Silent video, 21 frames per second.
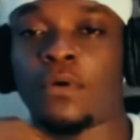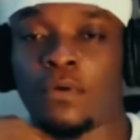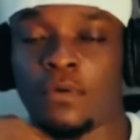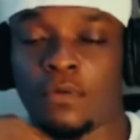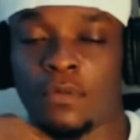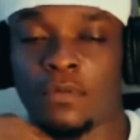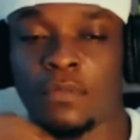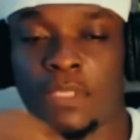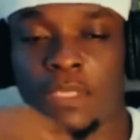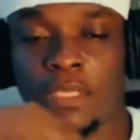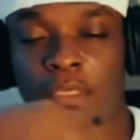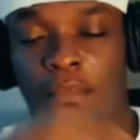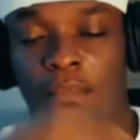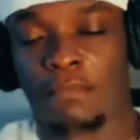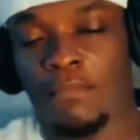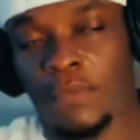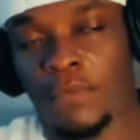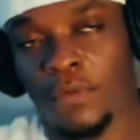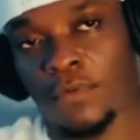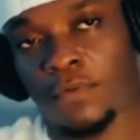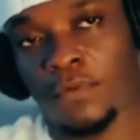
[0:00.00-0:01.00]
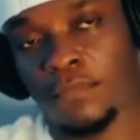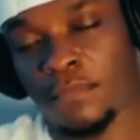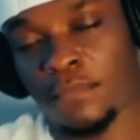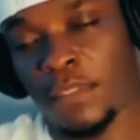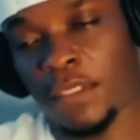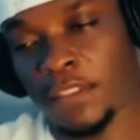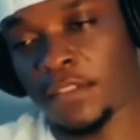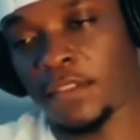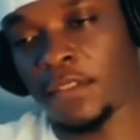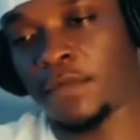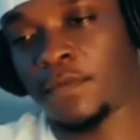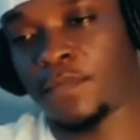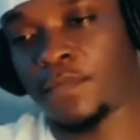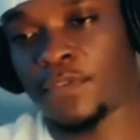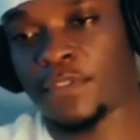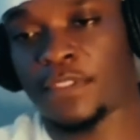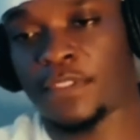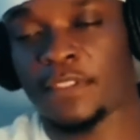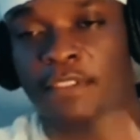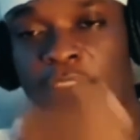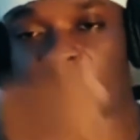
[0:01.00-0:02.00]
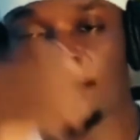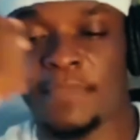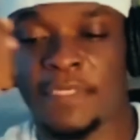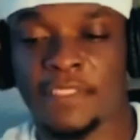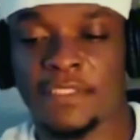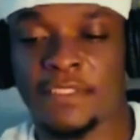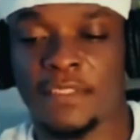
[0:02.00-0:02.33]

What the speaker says: Okay. Makes a lot more sense.